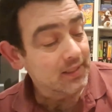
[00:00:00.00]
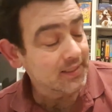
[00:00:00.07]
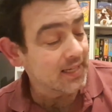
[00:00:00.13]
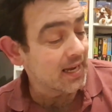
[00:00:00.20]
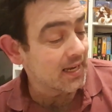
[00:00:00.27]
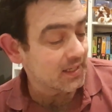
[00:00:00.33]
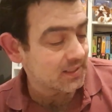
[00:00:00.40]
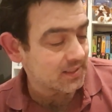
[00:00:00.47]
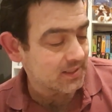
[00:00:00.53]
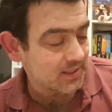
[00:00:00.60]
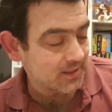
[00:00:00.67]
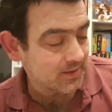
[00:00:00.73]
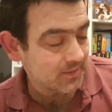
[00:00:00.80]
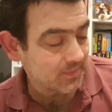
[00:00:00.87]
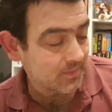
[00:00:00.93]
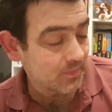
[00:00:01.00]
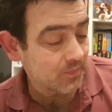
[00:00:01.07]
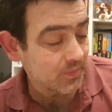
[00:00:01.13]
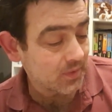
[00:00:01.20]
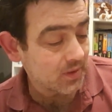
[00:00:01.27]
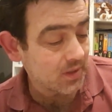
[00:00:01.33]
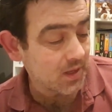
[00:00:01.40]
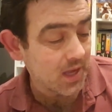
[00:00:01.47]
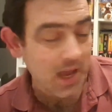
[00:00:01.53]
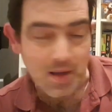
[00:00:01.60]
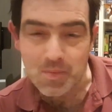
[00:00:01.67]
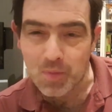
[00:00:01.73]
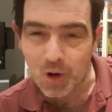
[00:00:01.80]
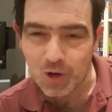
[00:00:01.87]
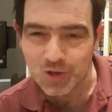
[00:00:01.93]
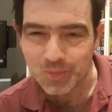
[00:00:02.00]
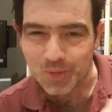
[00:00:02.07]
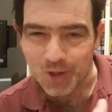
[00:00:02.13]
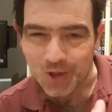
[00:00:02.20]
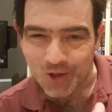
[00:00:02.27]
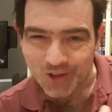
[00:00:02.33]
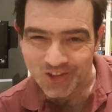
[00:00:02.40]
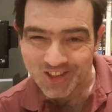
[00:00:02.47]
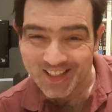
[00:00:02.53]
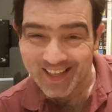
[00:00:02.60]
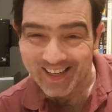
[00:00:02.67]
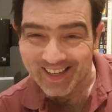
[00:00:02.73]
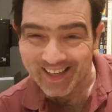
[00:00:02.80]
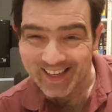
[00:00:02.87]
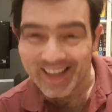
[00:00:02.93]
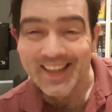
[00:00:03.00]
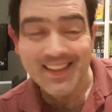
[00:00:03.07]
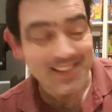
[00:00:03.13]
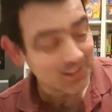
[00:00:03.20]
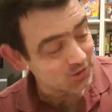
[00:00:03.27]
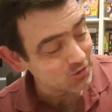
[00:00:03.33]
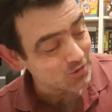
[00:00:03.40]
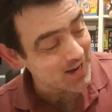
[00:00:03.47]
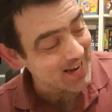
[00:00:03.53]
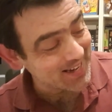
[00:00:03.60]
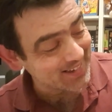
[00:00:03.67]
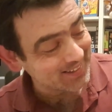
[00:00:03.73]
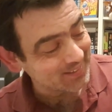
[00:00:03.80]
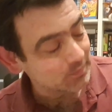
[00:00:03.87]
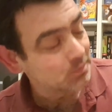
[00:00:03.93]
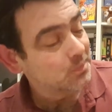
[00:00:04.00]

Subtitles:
Yes, Gamebox Plus. It's great.